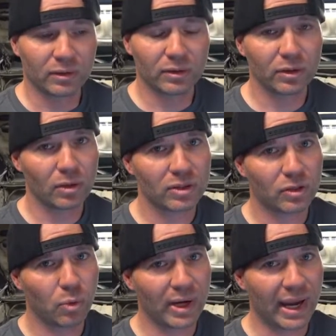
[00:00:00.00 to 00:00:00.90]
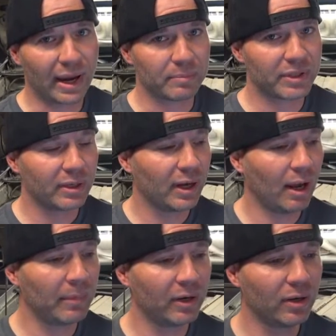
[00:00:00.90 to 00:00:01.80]
close to 20 amps.
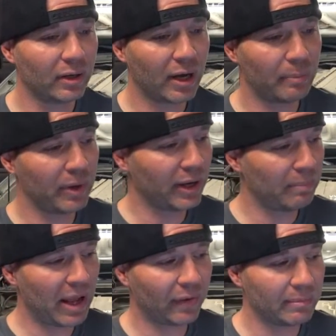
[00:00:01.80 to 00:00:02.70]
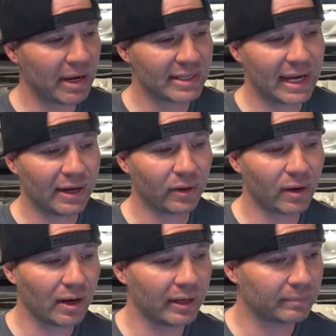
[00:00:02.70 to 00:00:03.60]
I'm going to hook up a battery maintainer
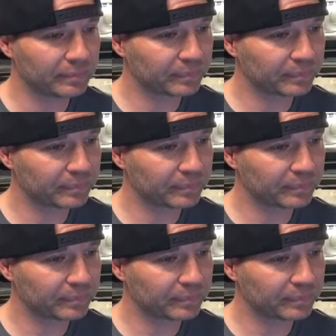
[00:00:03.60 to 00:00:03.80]
on it,